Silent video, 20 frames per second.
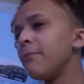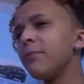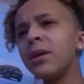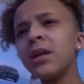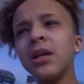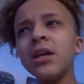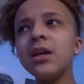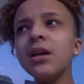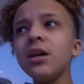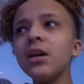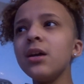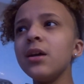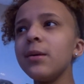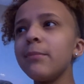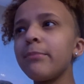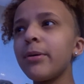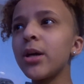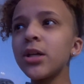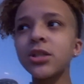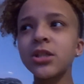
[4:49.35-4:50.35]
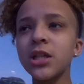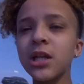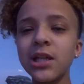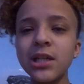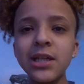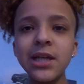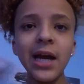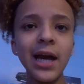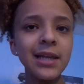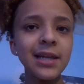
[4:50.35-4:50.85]
Me,
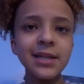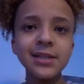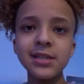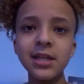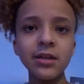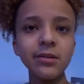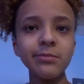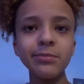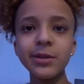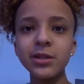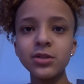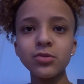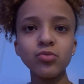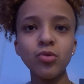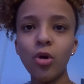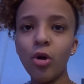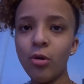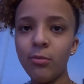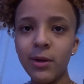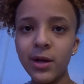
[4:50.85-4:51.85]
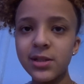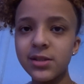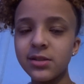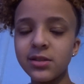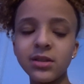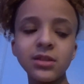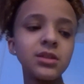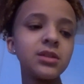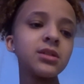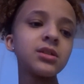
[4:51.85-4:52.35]
personally, I like taking pictures with all my
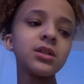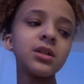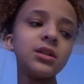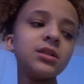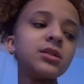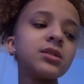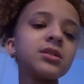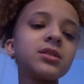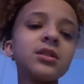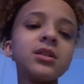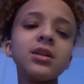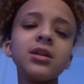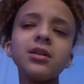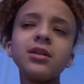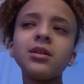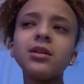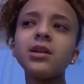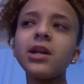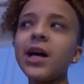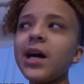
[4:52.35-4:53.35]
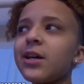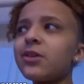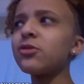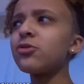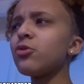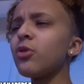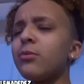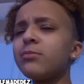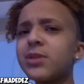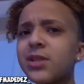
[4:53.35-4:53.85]
sneakers because, I don't
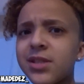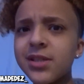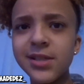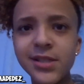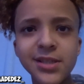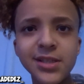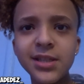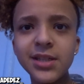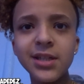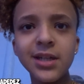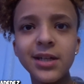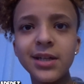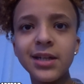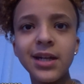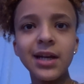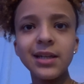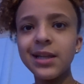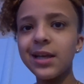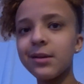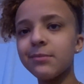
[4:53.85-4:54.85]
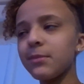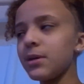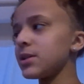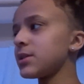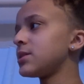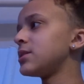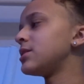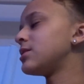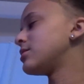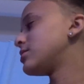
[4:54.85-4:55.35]
know, I'm just a sneakerhead. I like my
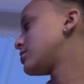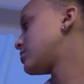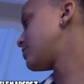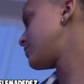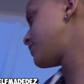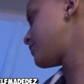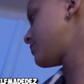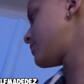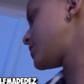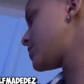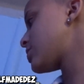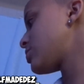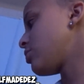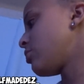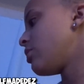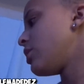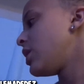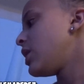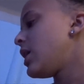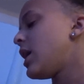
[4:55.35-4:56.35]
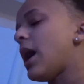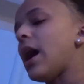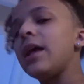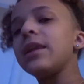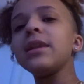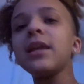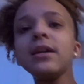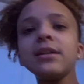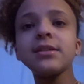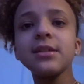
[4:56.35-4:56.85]
sneakers, you feel me? So
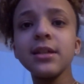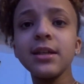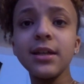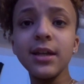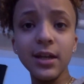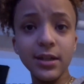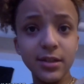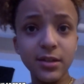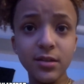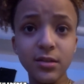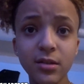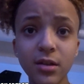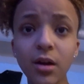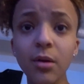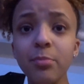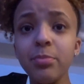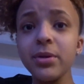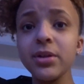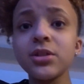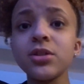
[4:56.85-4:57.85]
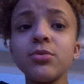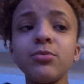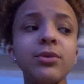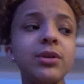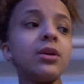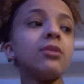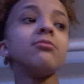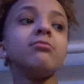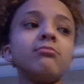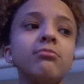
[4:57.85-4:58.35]
I like to get in a picture
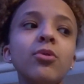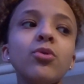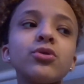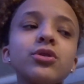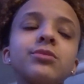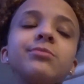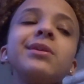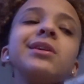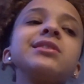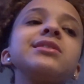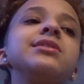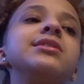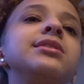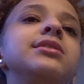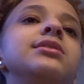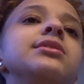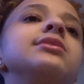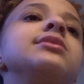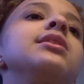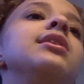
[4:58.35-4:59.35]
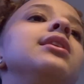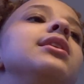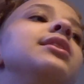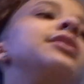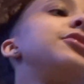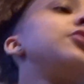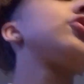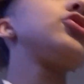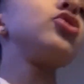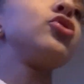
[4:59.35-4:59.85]
with most of my sneakers.
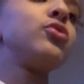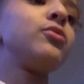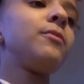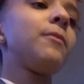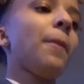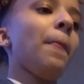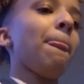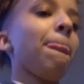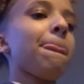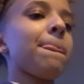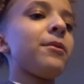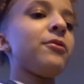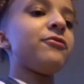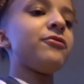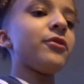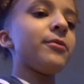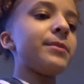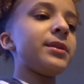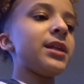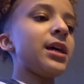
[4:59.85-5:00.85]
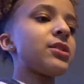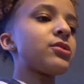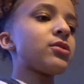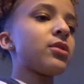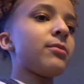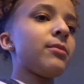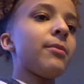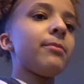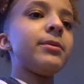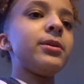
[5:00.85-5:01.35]
So, you feel me? That's
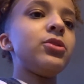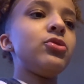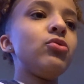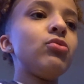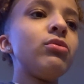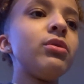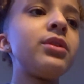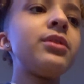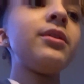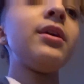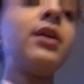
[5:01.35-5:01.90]
what I'm gonna be doing.